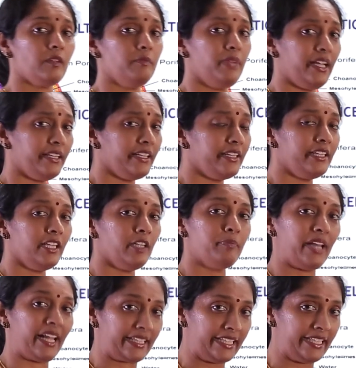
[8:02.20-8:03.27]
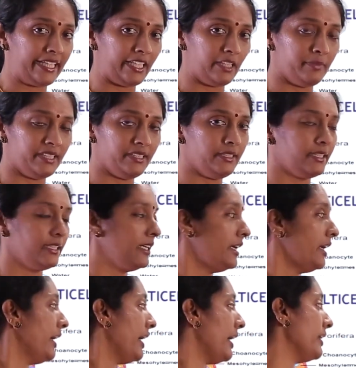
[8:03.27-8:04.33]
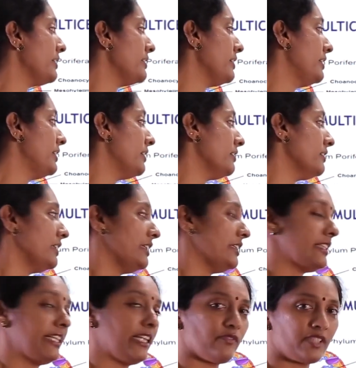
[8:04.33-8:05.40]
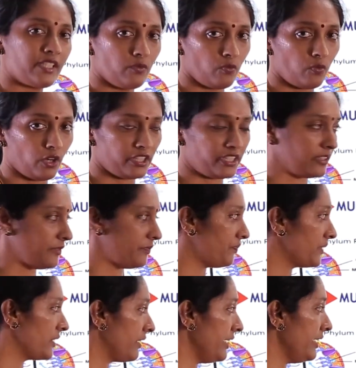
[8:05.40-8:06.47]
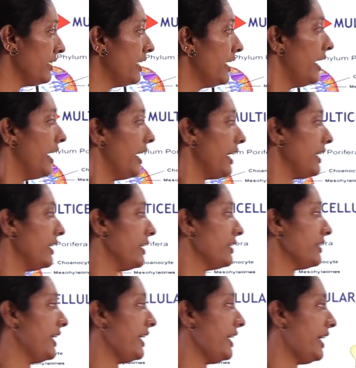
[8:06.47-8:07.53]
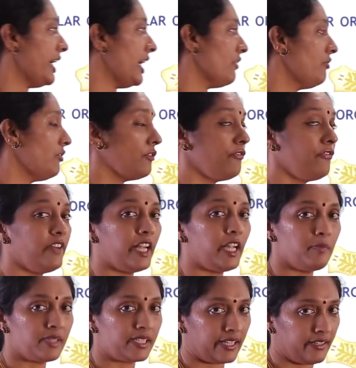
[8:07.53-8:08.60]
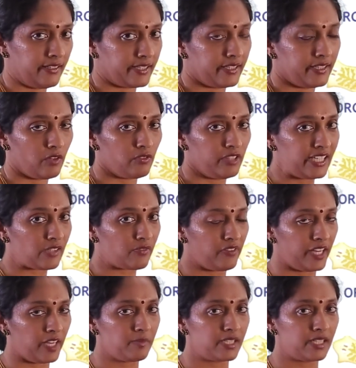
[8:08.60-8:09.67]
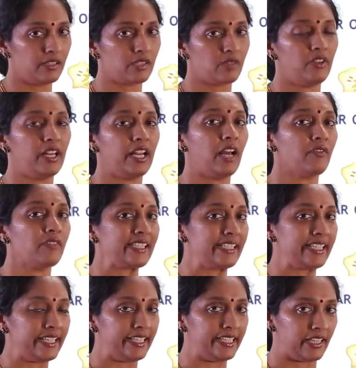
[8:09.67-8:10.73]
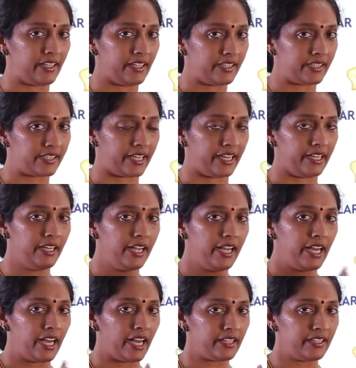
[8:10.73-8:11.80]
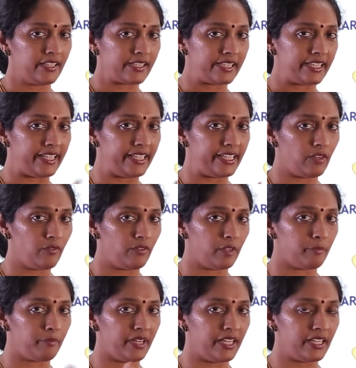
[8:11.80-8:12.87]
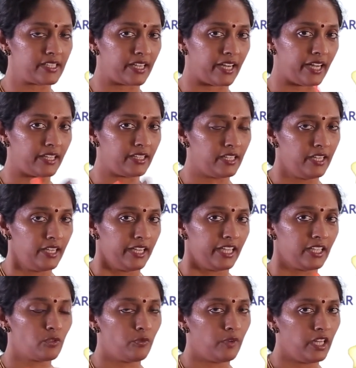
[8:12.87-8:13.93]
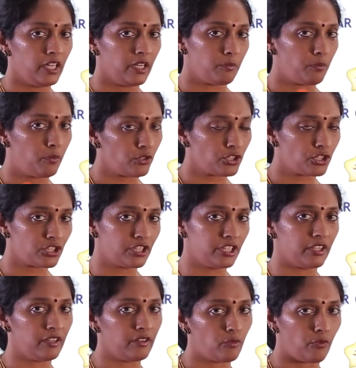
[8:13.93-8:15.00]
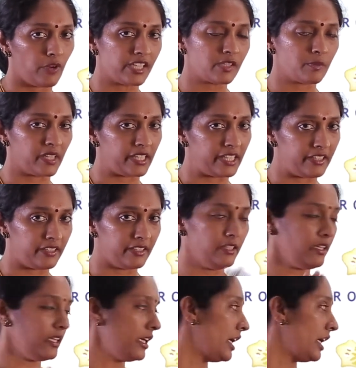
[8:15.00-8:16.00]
Planaria platyhelminth, and here it lives in water, right? And they have flame cells. Now these flame cells will have cilia inside, and the cilia will beat and it will push the waste material